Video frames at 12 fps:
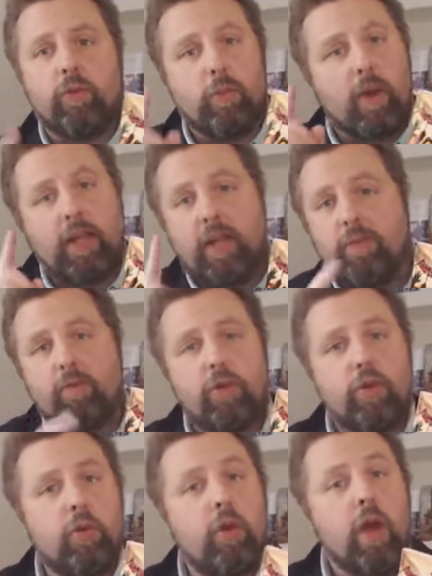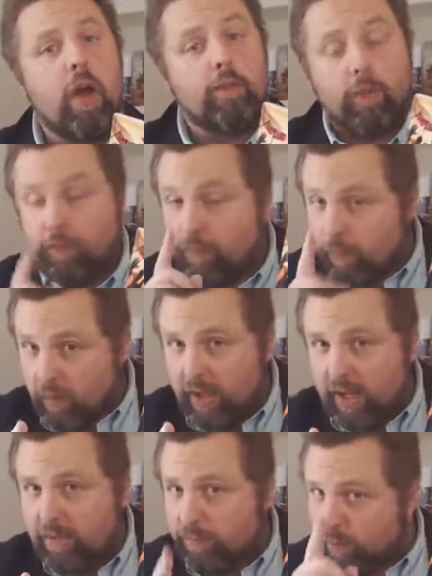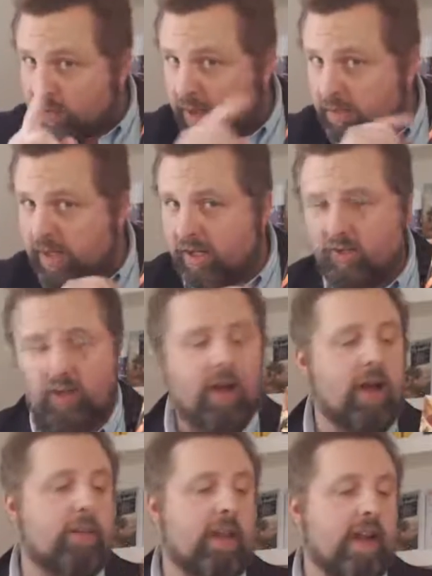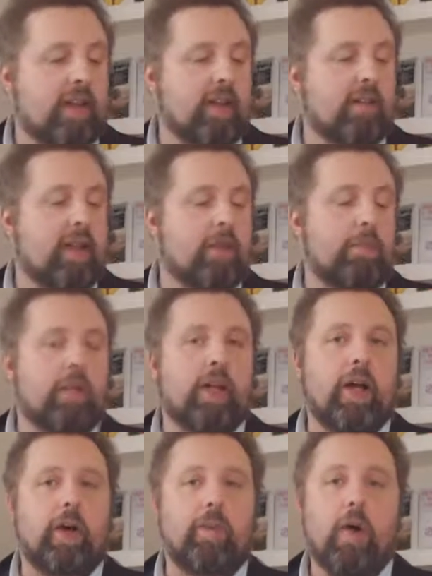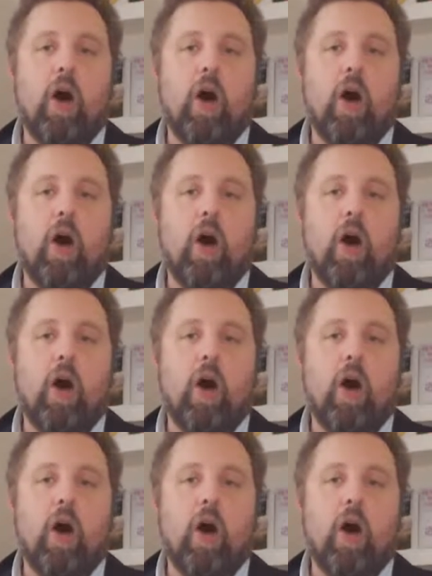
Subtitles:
It's my gift to you for free for a limited time at the link below.